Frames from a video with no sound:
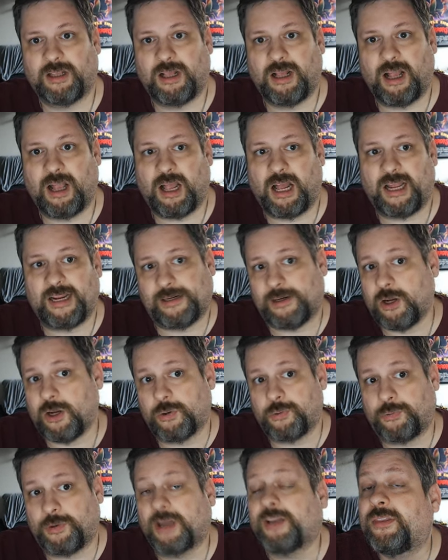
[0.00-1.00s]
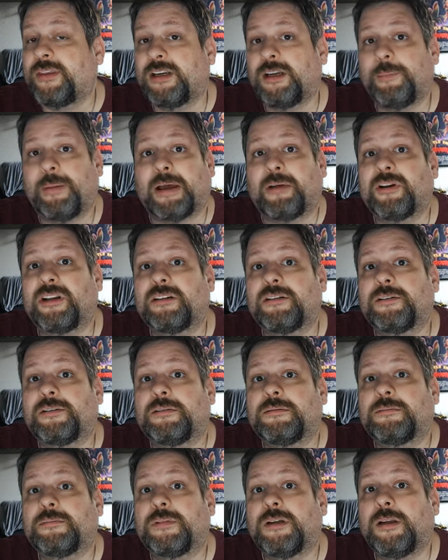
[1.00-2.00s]
I know nothing about it,
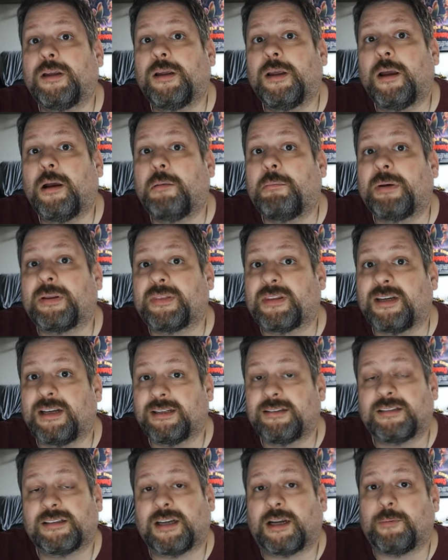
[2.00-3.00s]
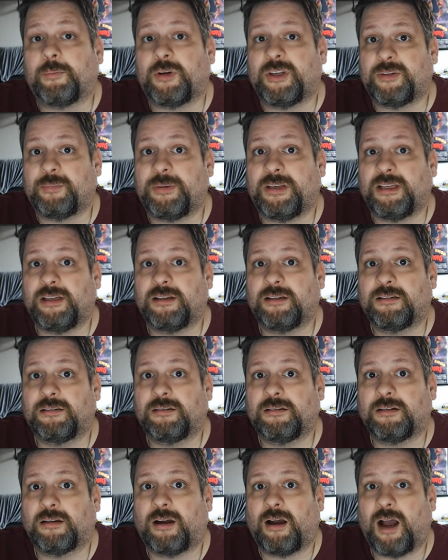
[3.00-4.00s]
but the next time we speak,
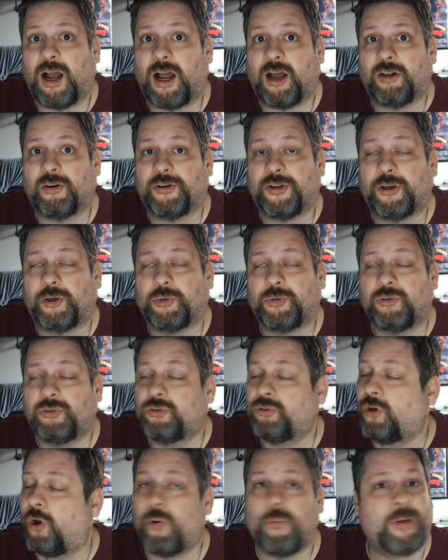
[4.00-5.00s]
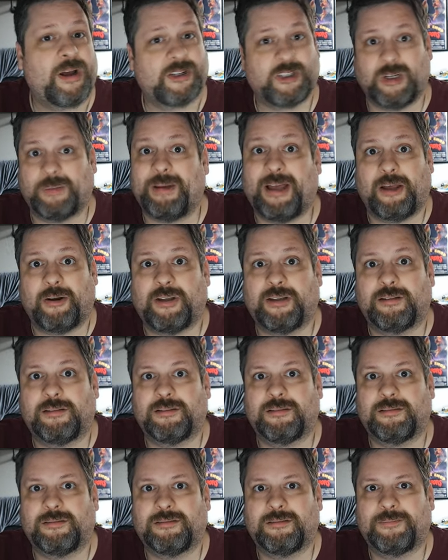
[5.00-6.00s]
I'll know so much about it.
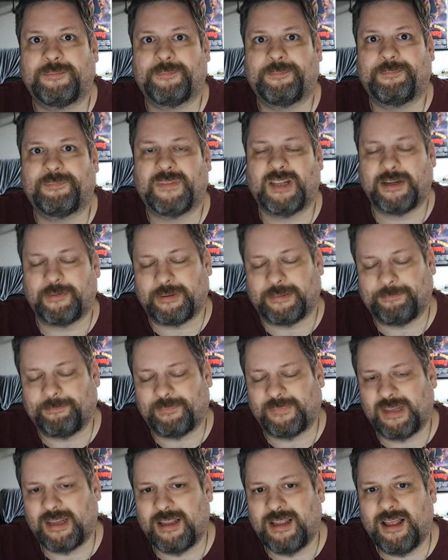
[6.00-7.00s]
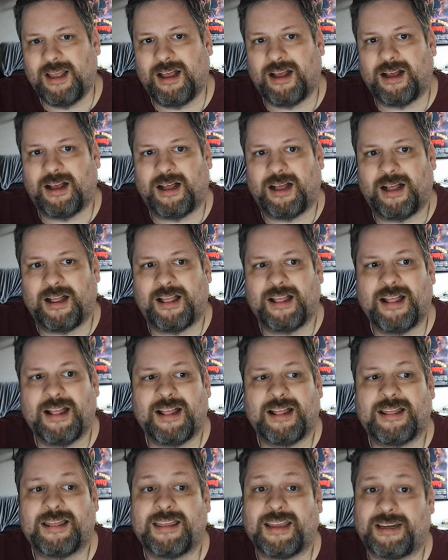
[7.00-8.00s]
Anyway,
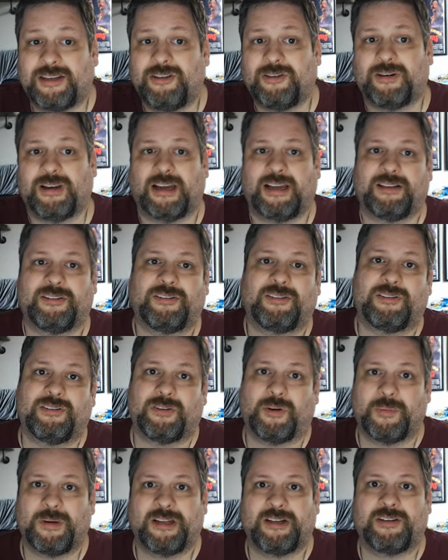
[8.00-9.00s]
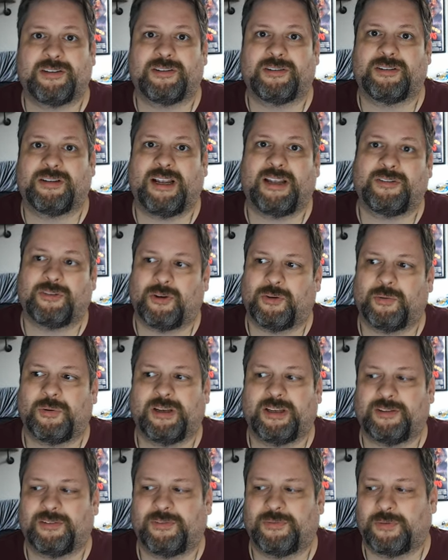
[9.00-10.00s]
thank you guys so much, as
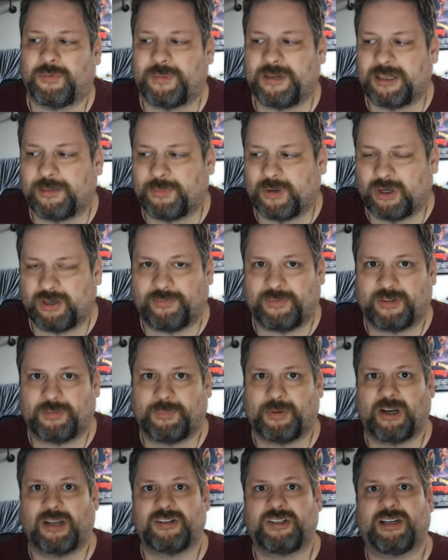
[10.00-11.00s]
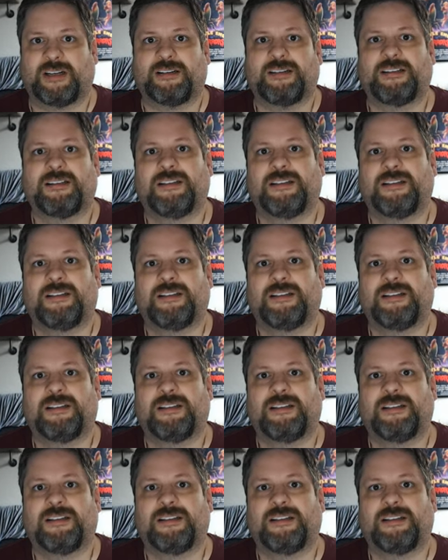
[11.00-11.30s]
always, for being a part of this project.